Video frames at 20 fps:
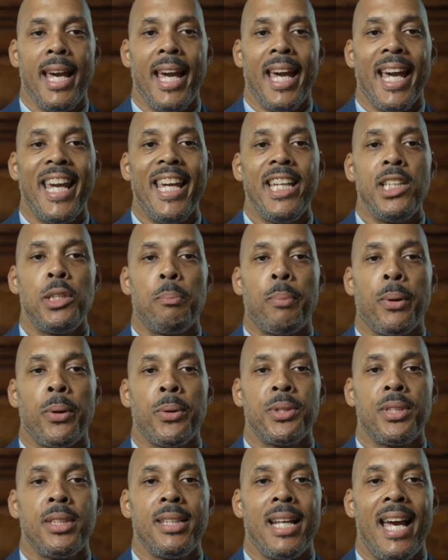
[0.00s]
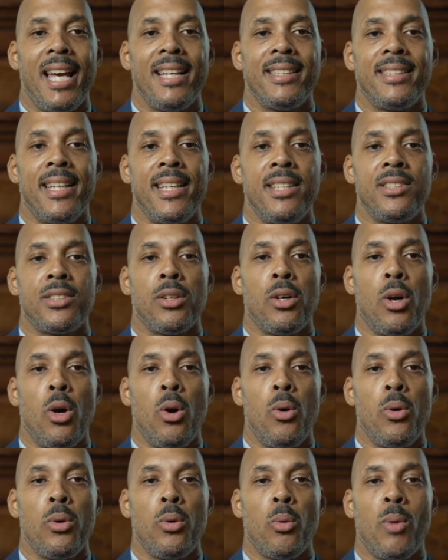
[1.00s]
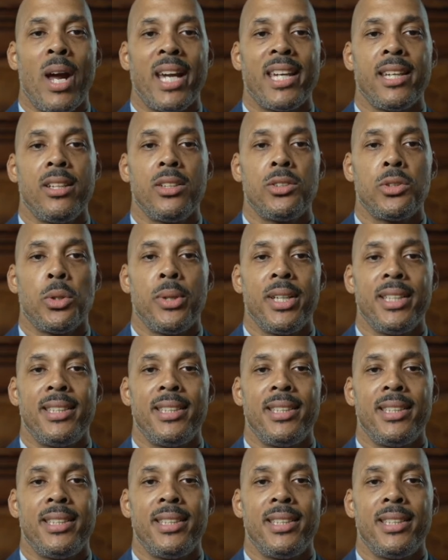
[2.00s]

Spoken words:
Each person has his or her own regulatory